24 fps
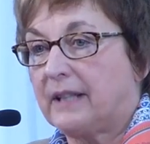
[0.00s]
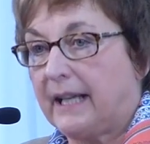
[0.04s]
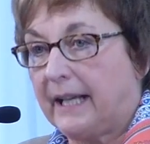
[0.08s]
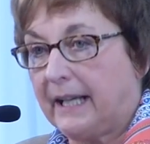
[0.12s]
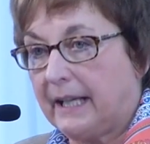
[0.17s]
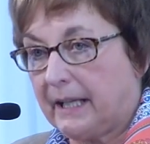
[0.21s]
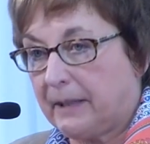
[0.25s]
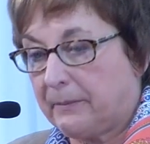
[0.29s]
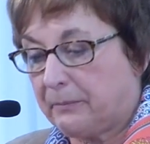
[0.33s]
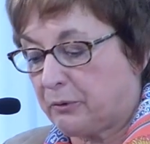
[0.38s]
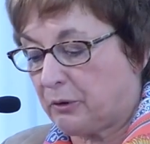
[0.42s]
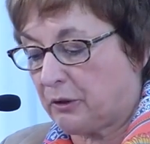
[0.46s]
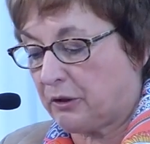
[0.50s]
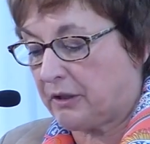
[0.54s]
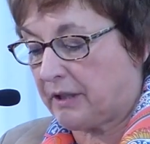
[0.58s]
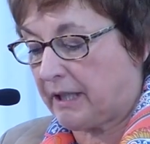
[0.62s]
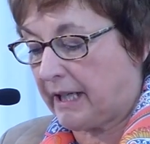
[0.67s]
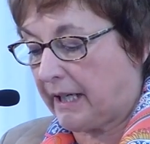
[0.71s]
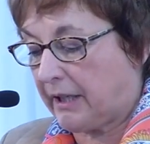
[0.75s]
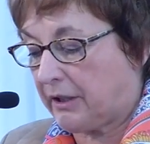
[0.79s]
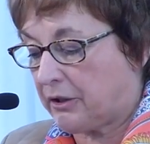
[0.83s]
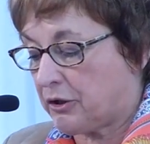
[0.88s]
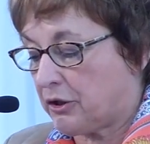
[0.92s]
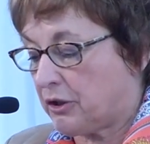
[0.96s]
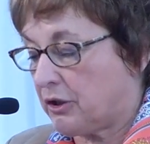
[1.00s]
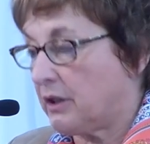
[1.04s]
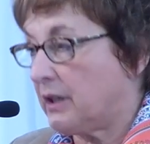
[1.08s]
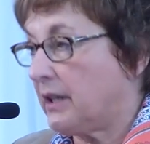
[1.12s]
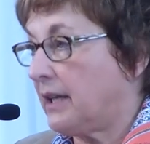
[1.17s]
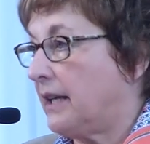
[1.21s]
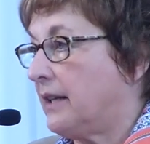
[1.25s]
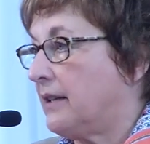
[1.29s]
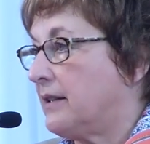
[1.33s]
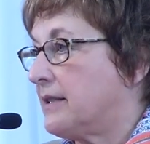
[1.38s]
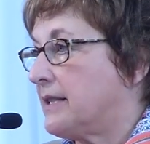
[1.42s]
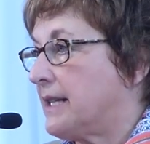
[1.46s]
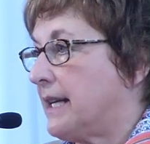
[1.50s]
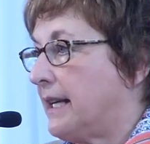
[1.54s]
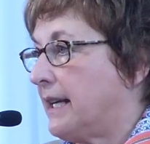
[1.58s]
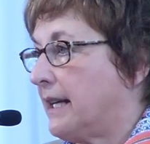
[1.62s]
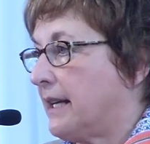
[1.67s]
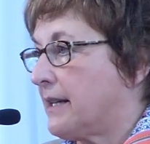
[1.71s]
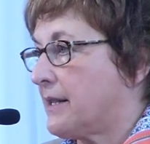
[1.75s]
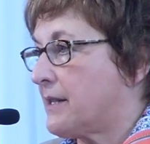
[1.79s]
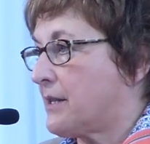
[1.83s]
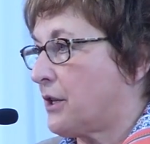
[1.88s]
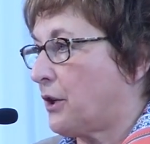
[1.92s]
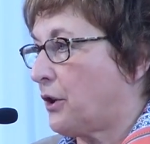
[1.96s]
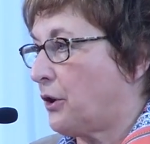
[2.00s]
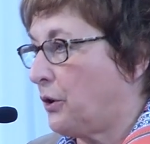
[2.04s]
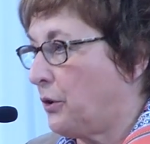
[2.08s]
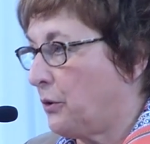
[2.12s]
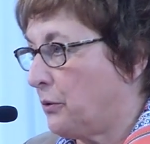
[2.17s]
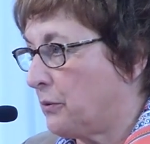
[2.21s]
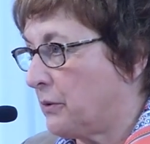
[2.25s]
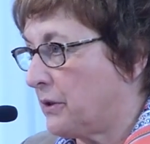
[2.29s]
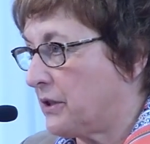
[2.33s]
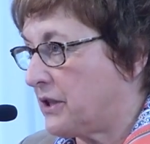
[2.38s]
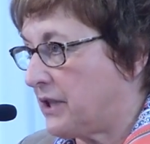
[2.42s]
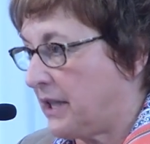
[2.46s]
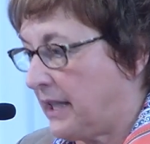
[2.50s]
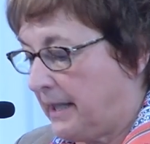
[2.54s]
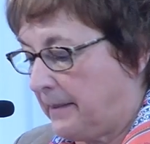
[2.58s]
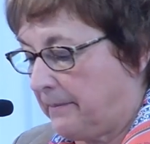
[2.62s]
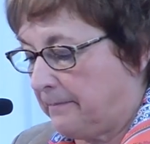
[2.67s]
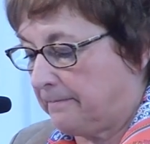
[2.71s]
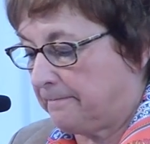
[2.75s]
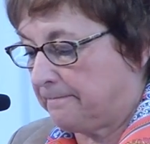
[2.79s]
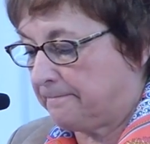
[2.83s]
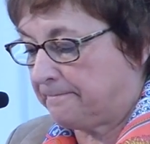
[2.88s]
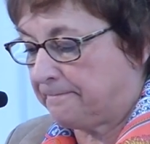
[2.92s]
data protection and data security.